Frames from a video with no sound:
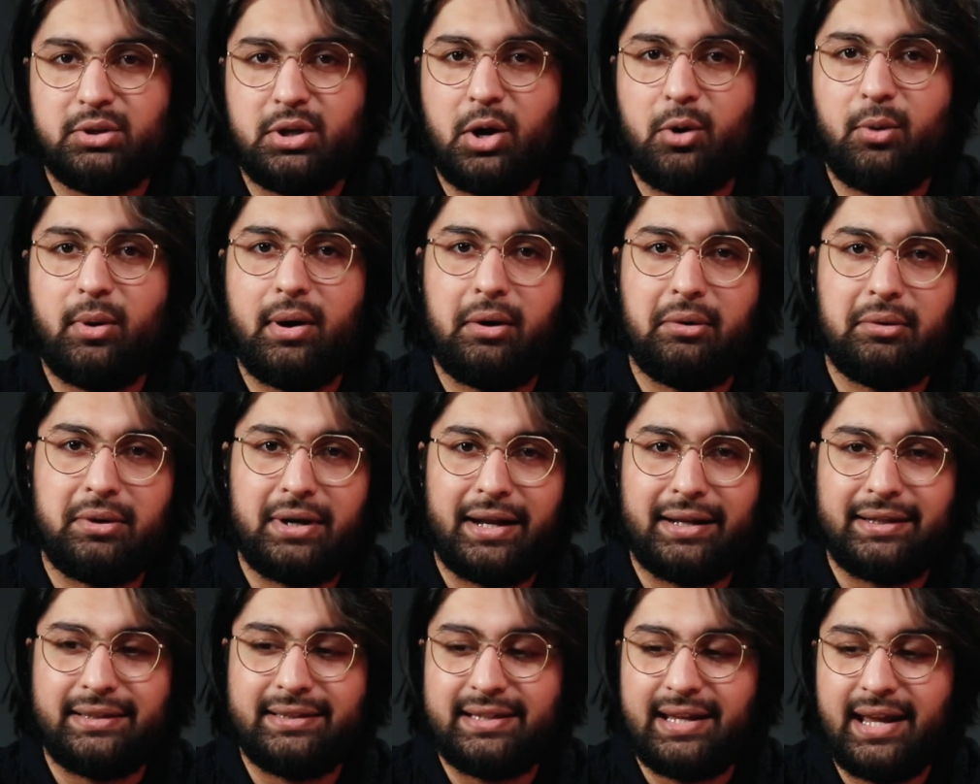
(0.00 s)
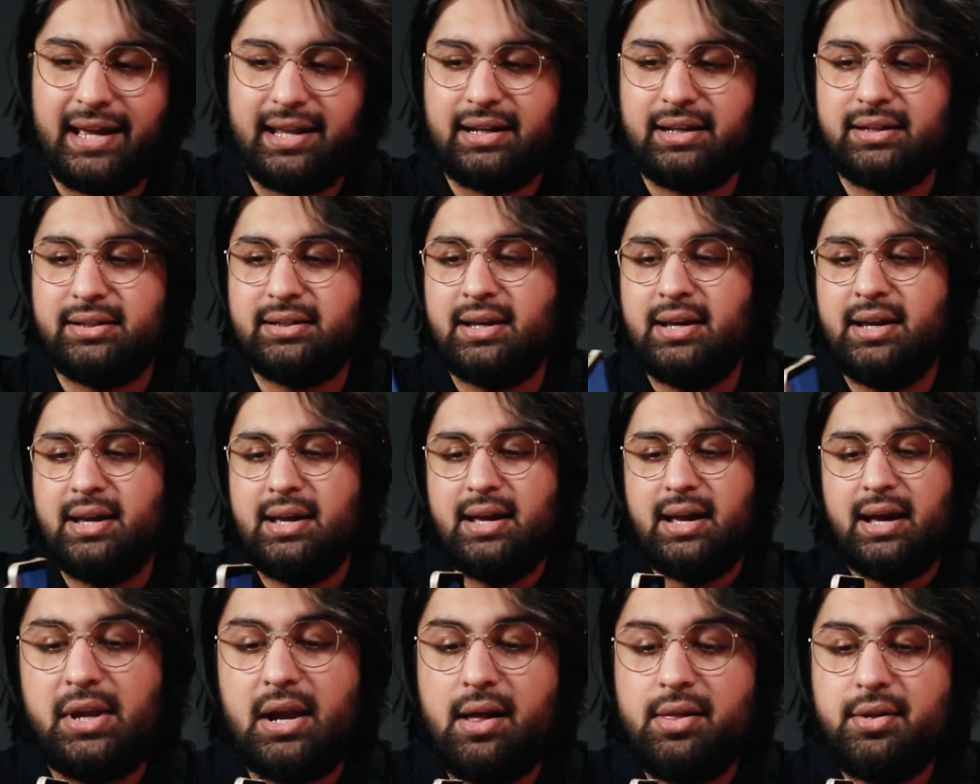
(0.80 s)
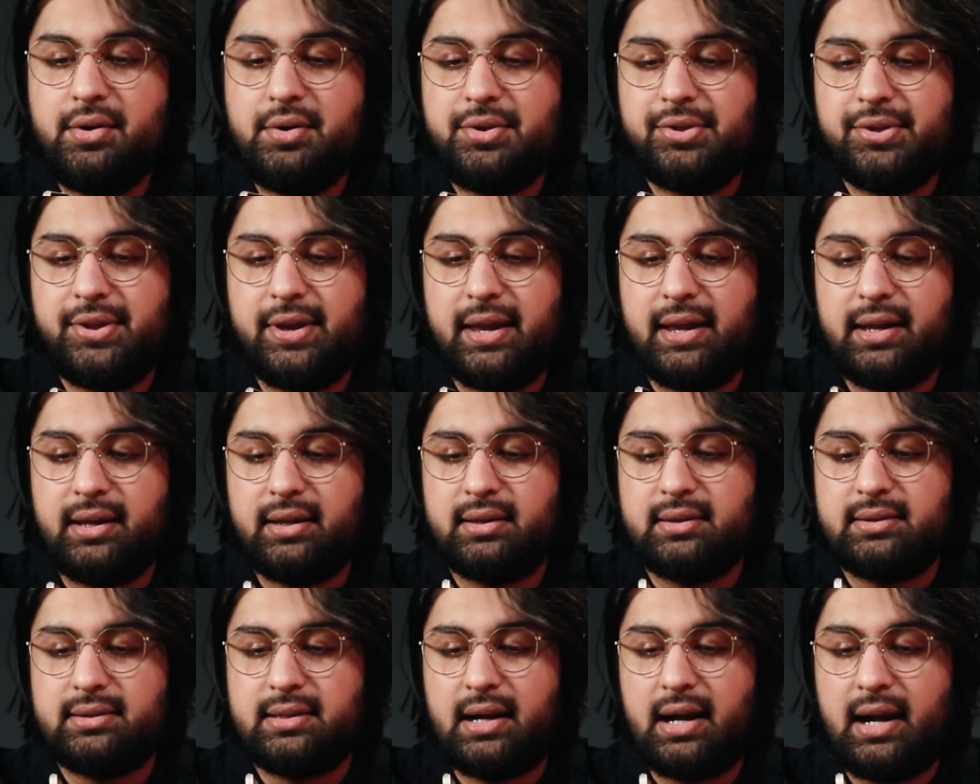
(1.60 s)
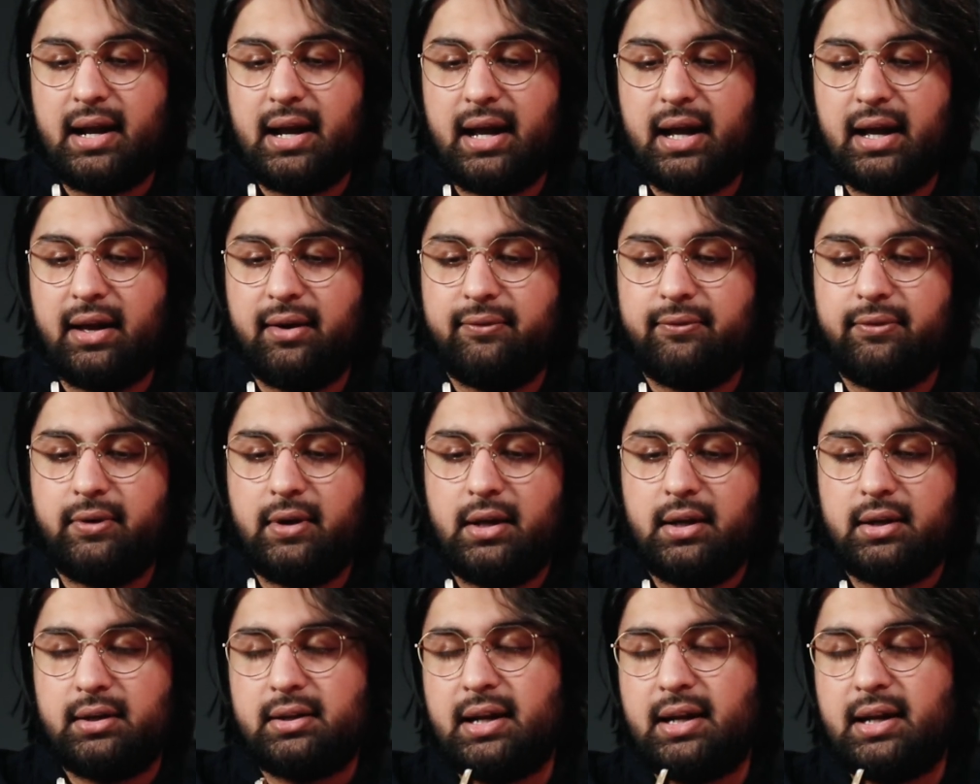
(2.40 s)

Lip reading: go out and get it. The other thing that I have